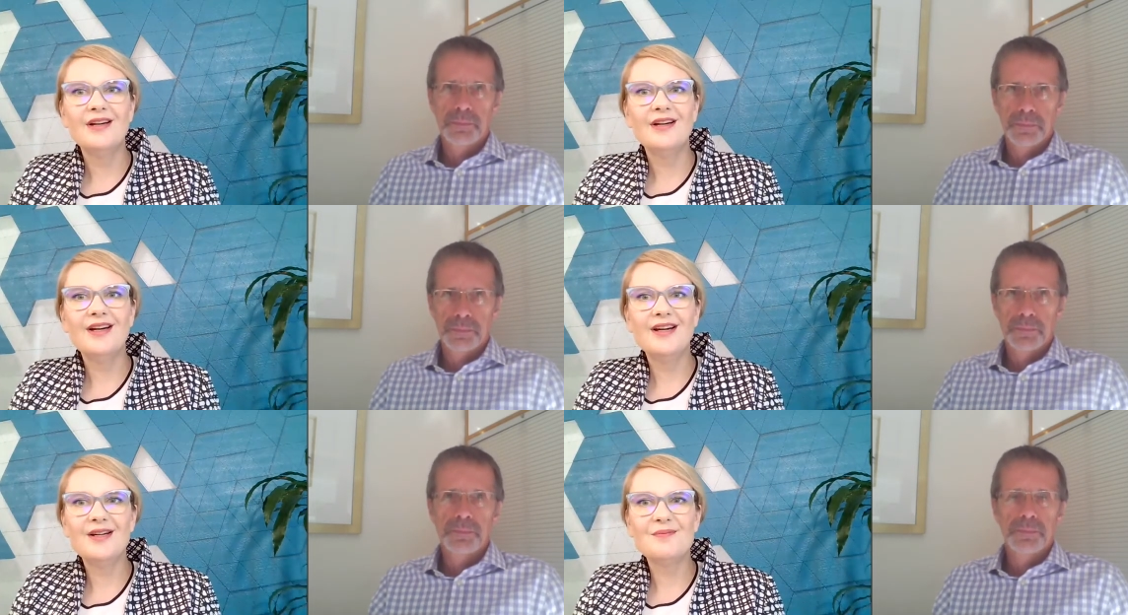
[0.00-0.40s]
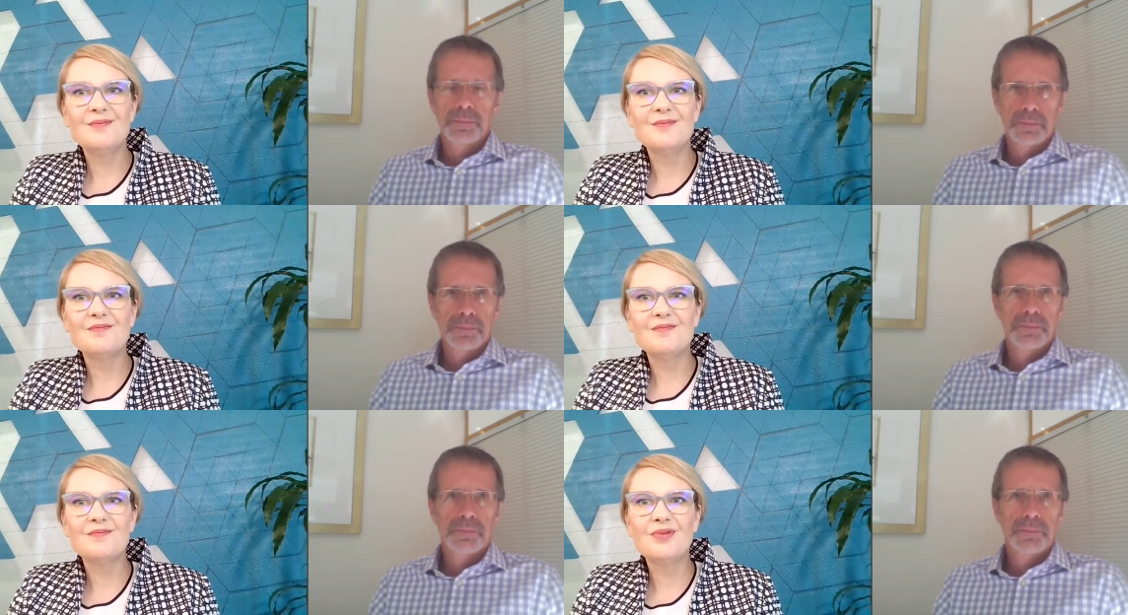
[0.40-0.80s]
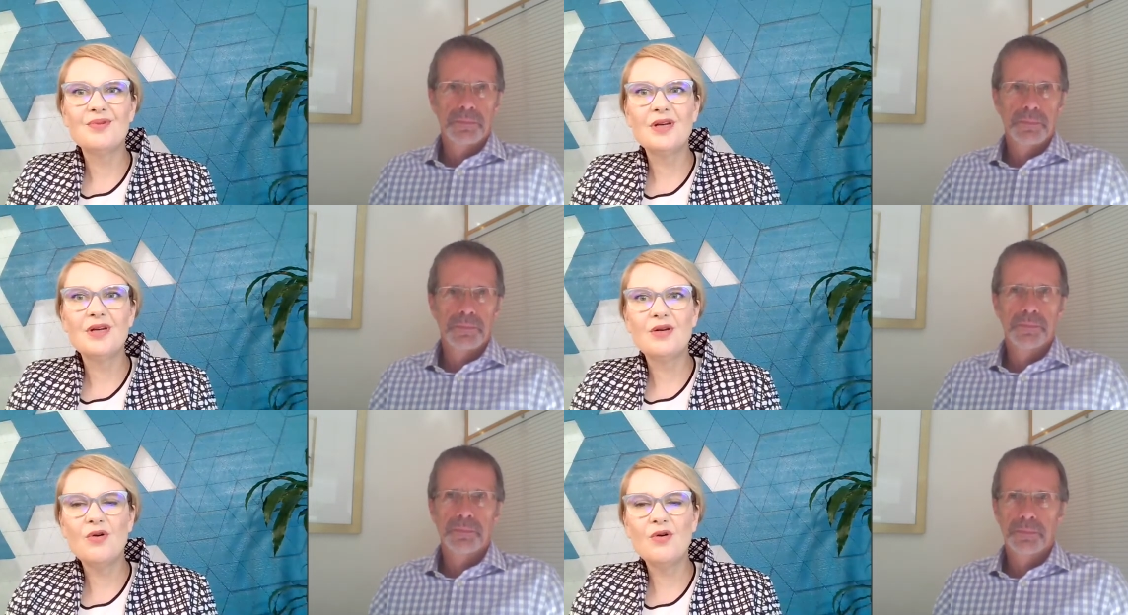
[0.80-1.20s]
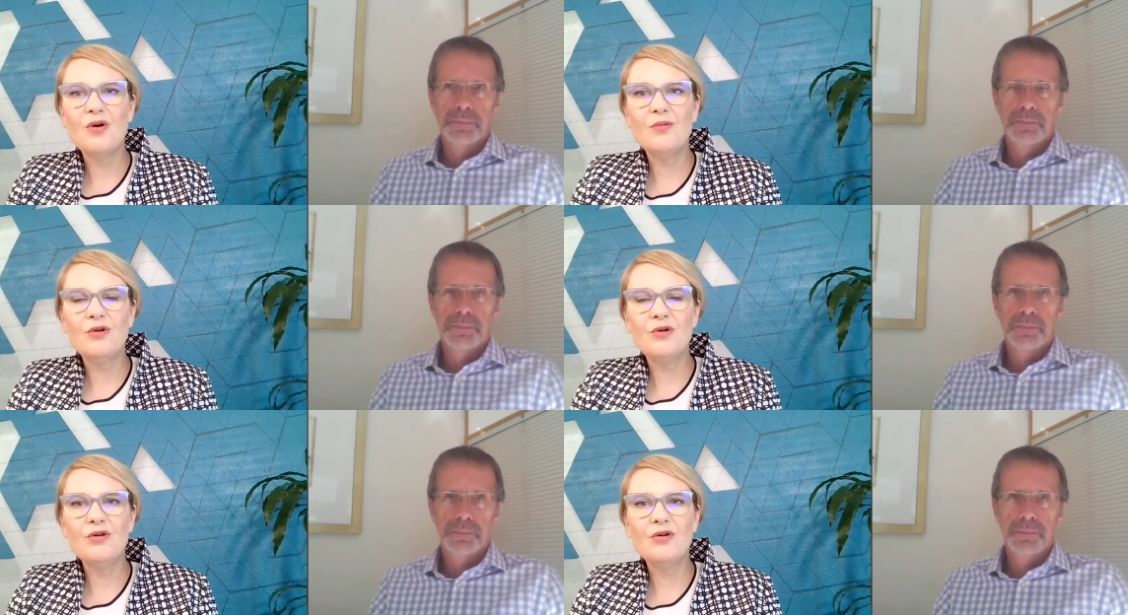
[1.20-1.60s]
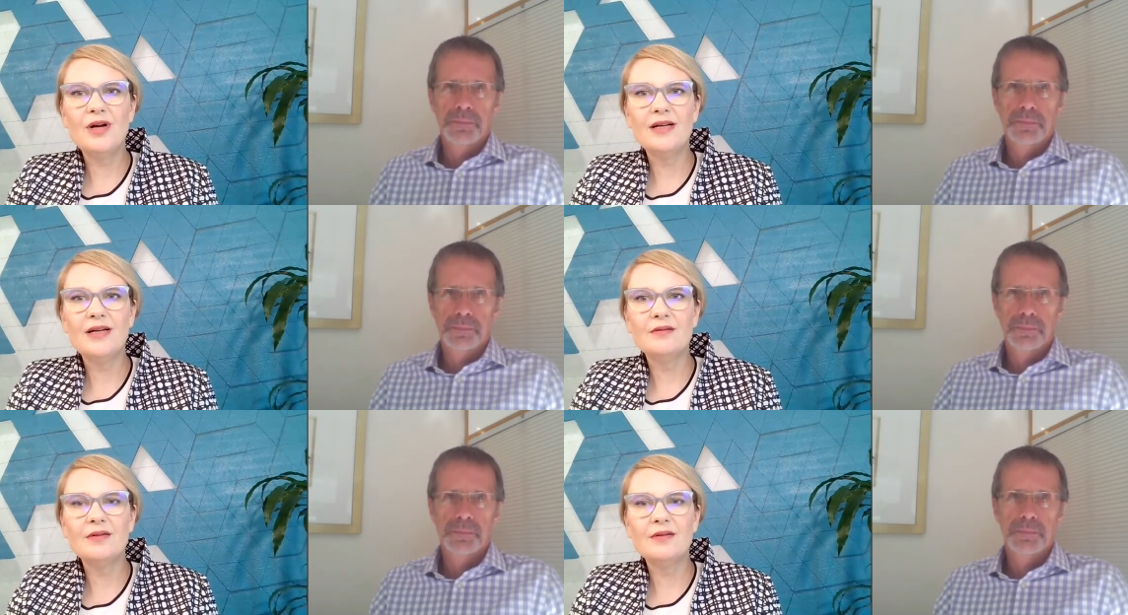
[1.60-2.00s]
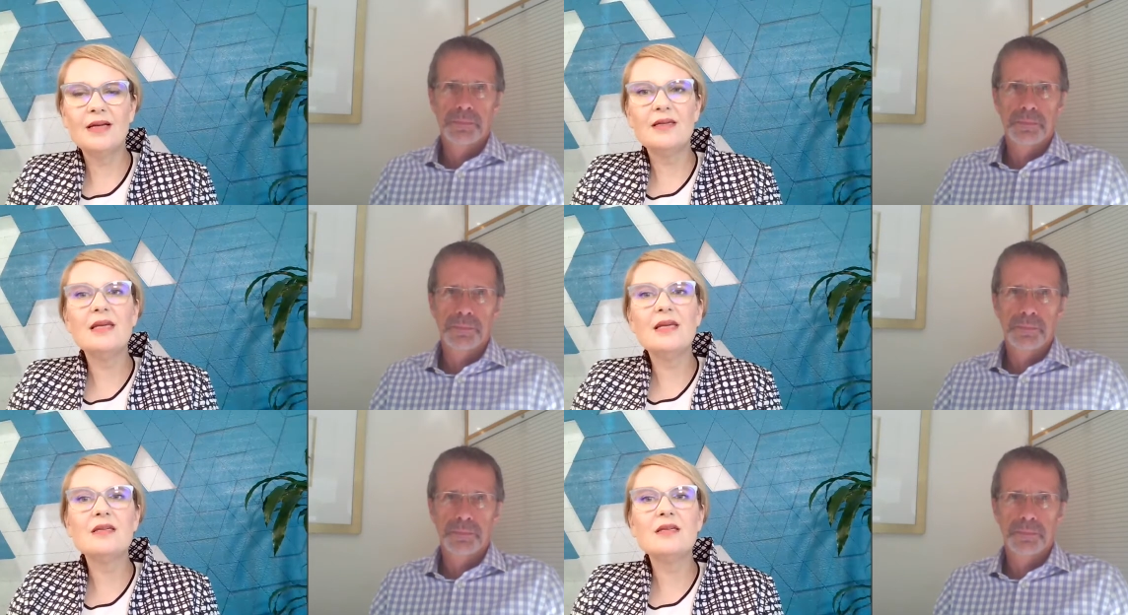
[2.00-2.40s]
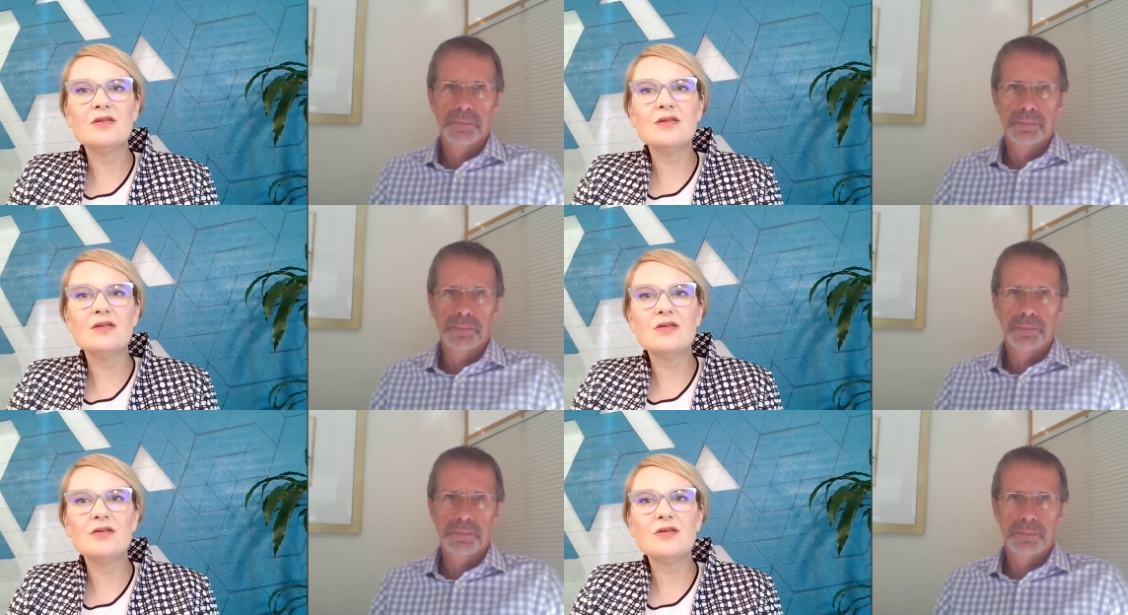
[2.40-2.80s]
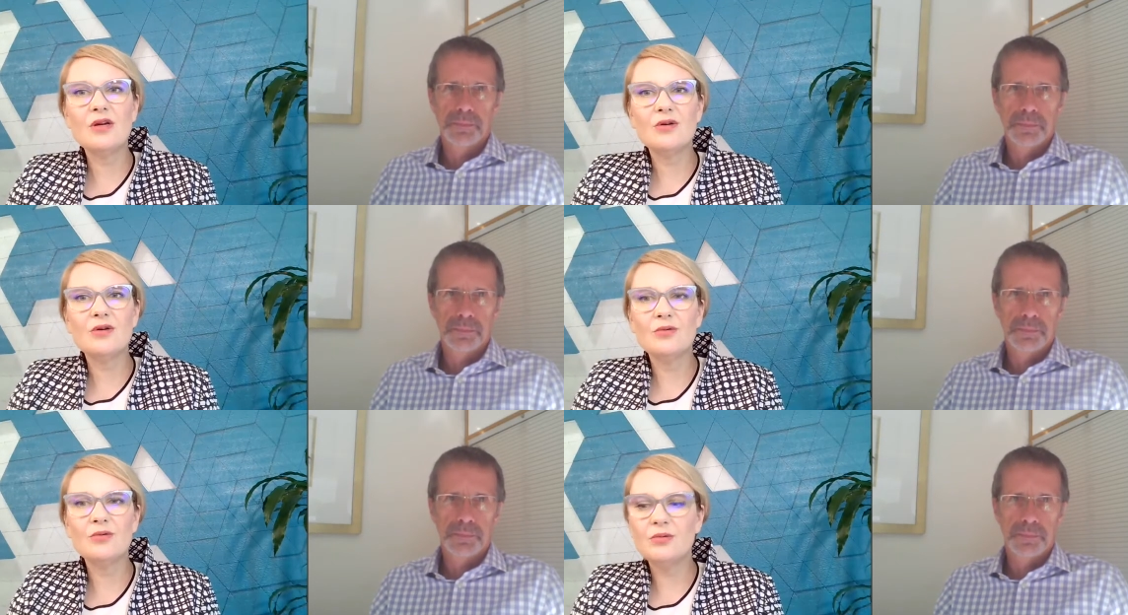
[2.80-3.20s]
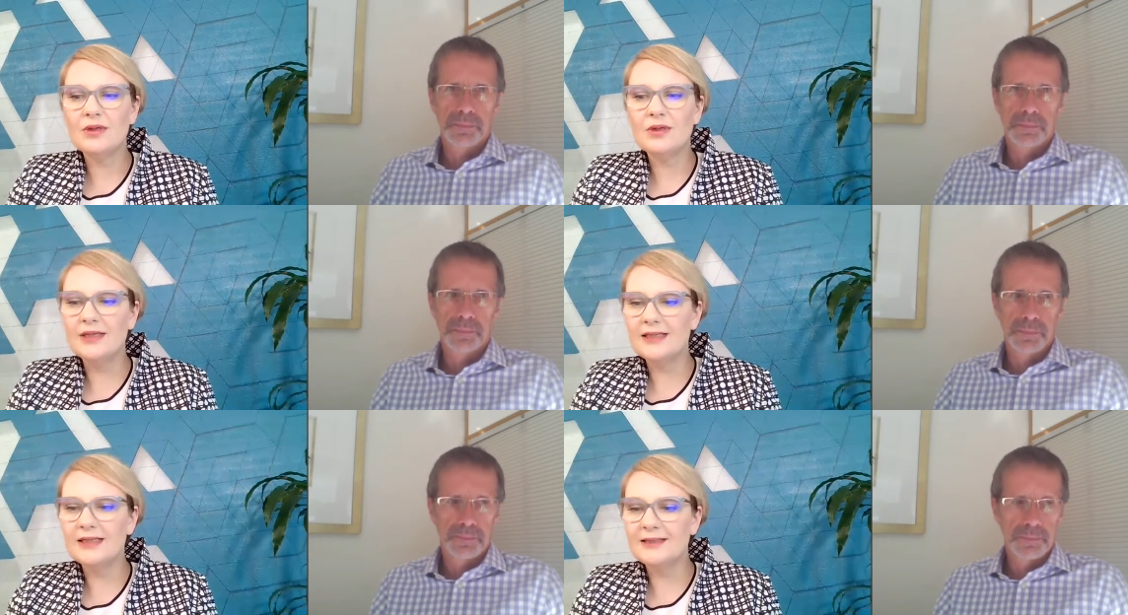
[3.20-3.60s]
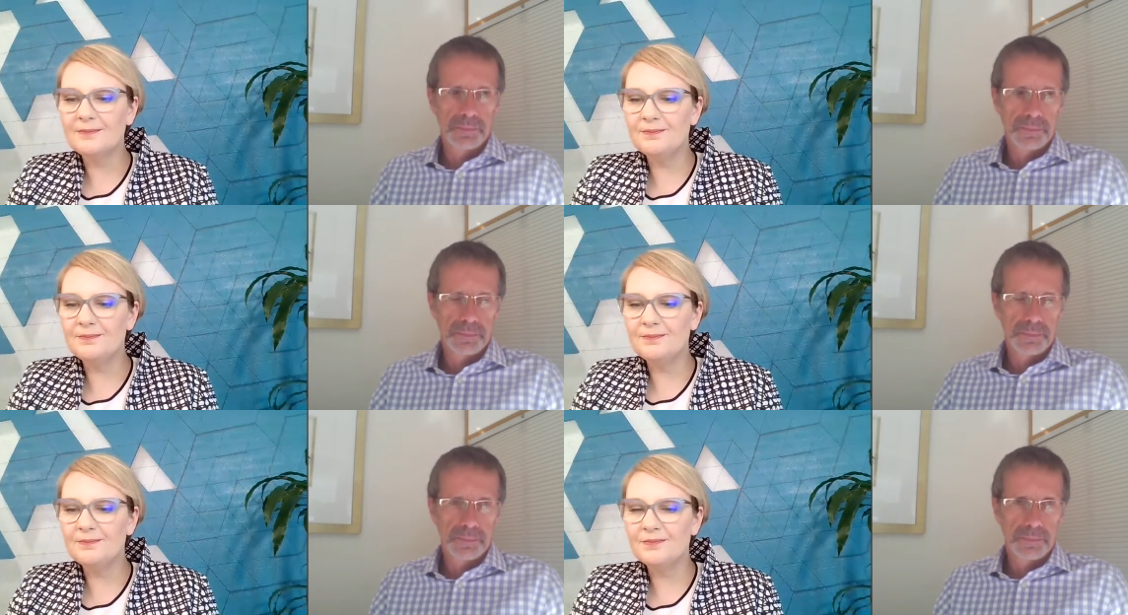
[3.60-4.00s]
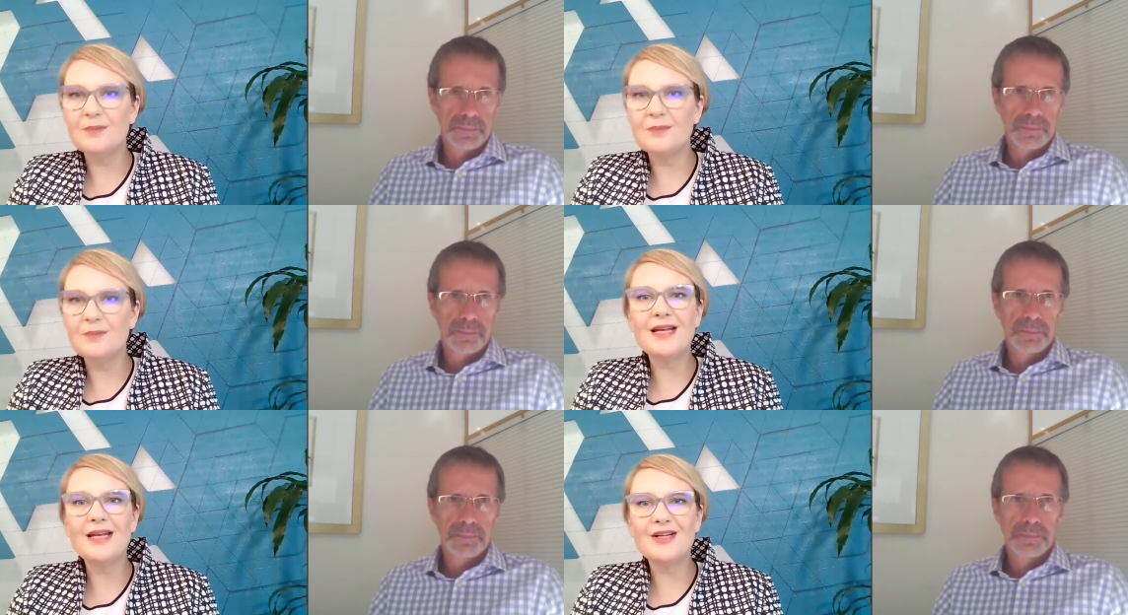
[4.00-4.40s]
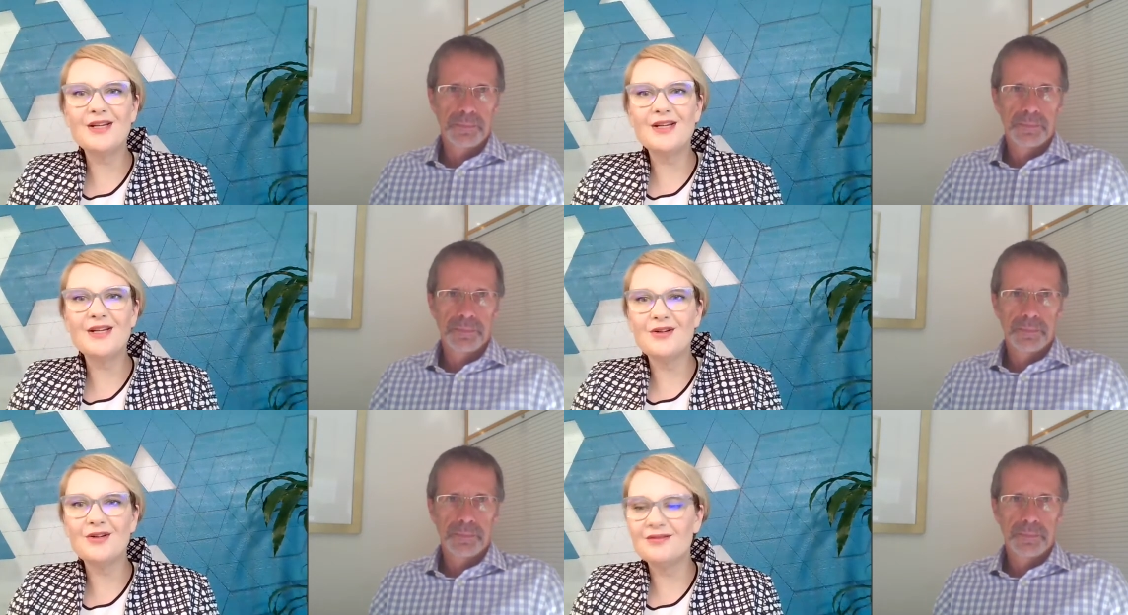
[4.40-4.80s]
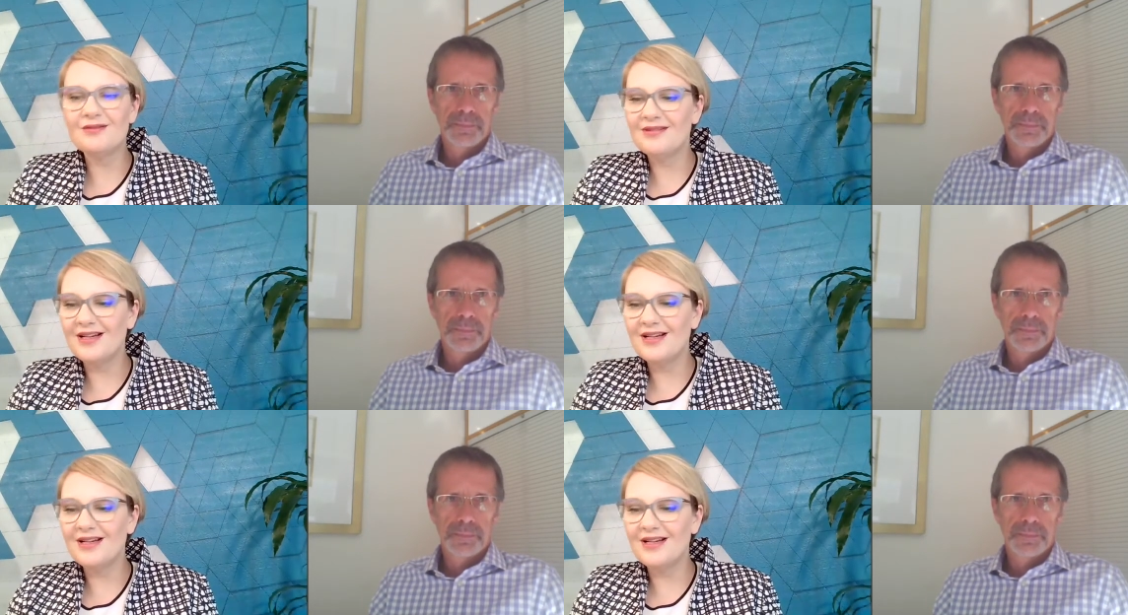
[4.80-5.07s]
Speaker 1: um, pretty normal and, and easy to do um, depending on,